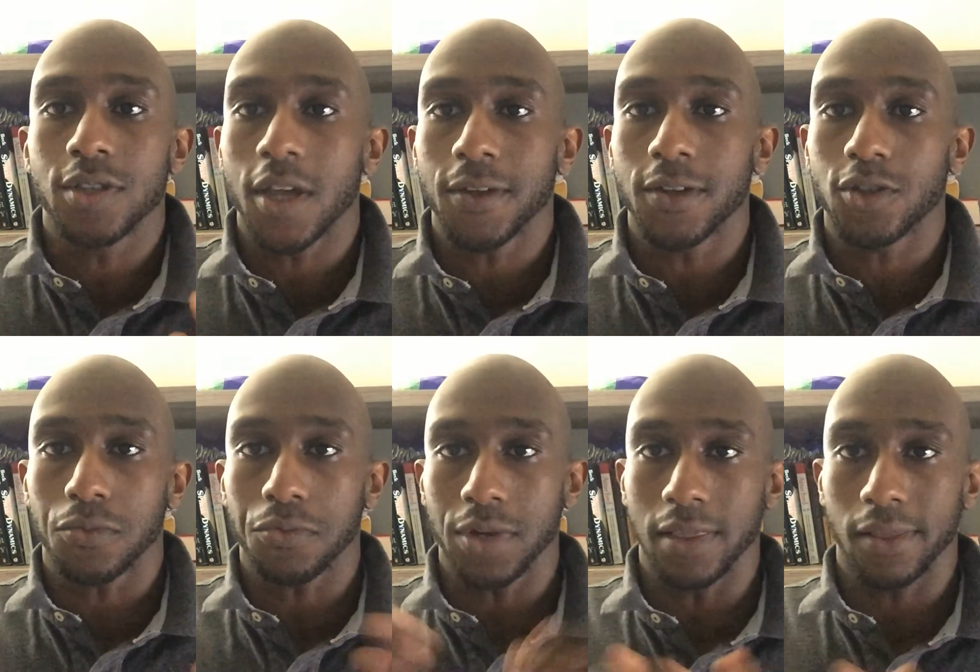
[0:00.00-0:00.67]
nothing to
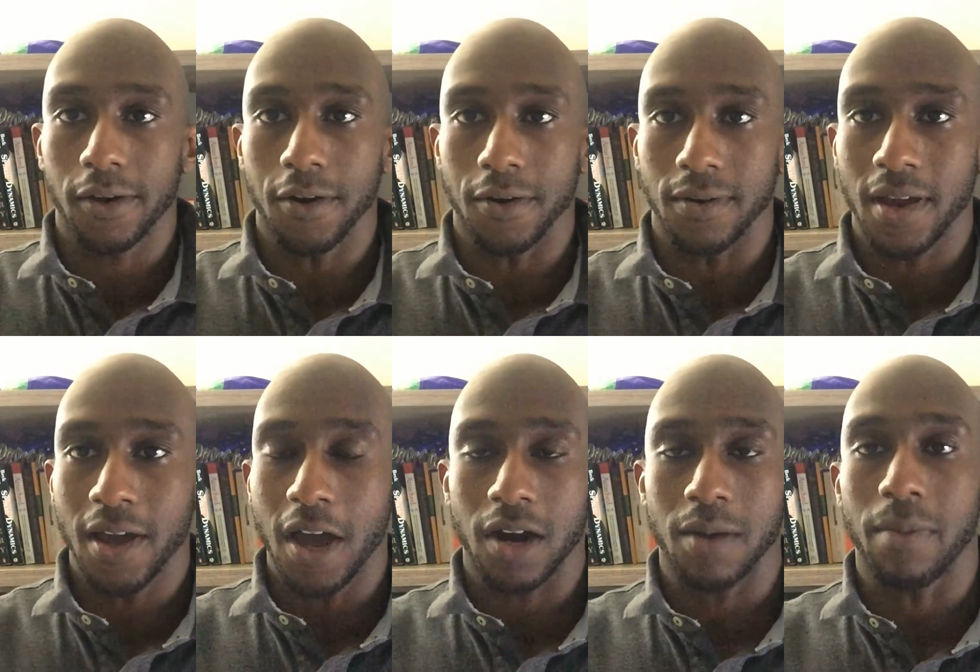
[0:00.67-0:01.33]
relearn.
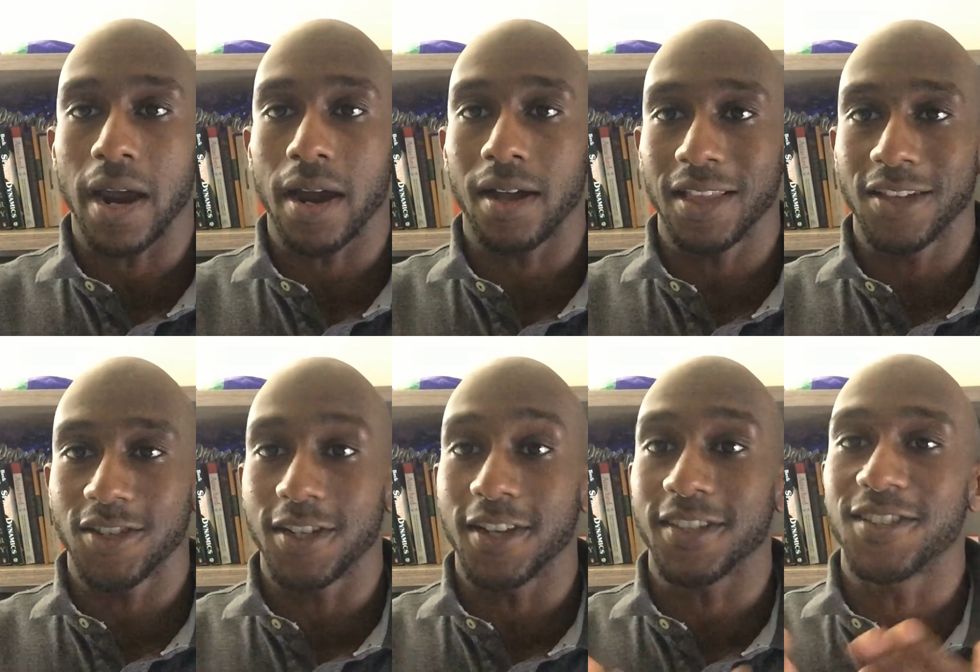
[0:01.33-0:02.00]
Our
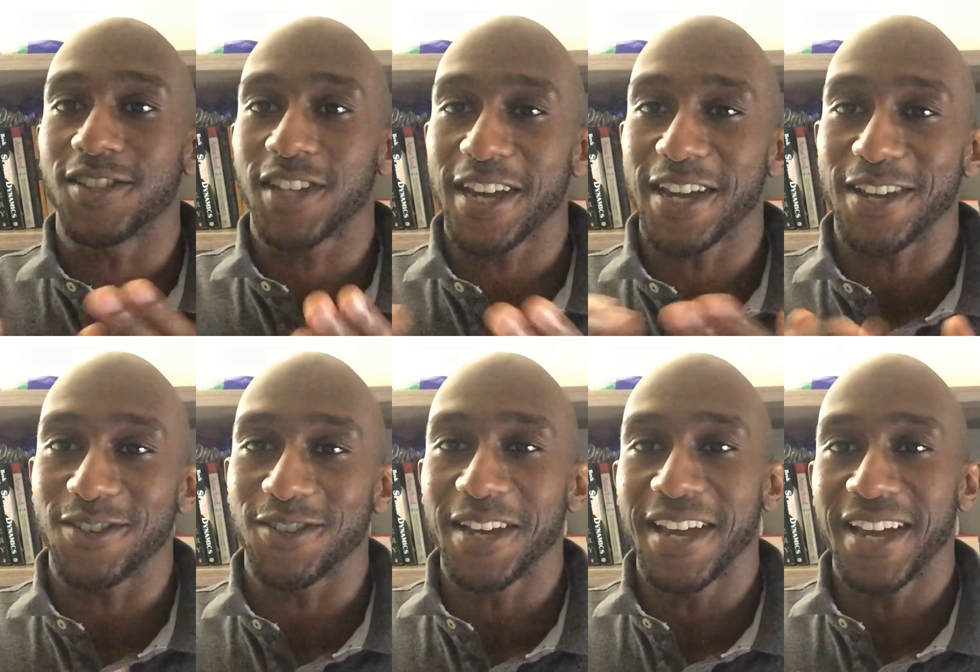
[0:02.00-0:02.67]
biology doesn't
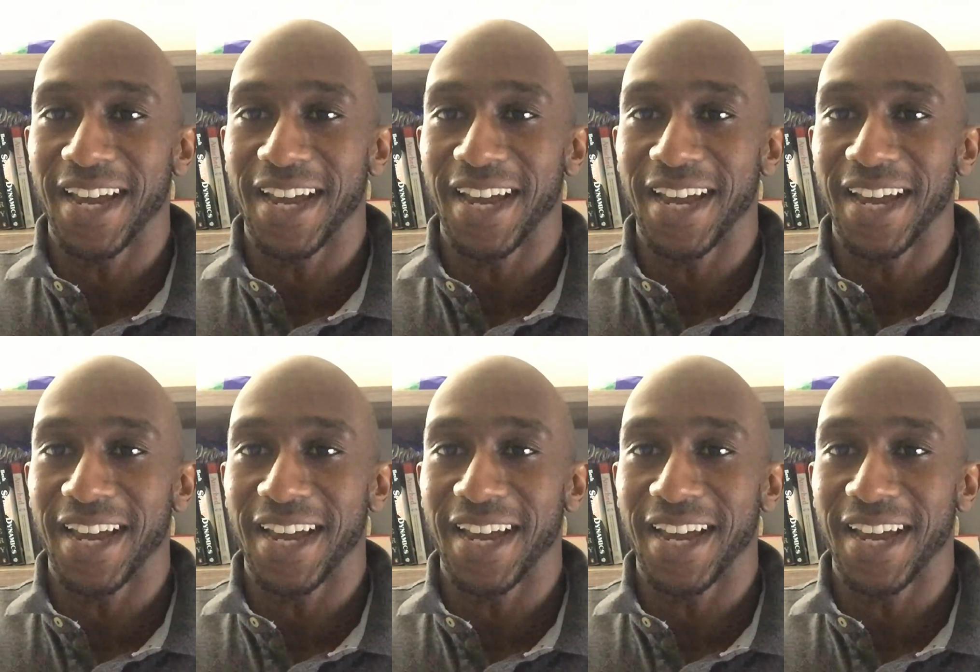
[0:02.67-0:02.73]
change